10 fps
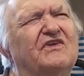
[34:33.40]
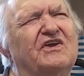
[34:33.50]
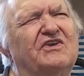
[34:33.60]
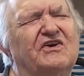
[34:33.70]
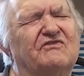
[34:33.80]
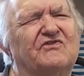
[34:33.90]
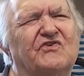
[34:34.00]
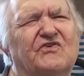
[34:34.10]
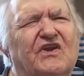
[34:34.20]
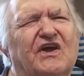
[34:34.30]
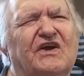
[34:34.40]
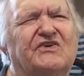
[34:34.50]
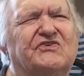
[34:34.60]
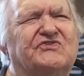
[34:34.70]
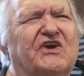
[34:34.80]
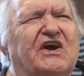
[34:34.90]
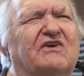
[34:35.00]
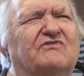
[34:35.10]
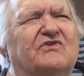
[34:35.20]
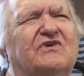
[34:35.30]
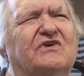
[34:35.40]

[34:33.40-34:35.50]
they'd never let us have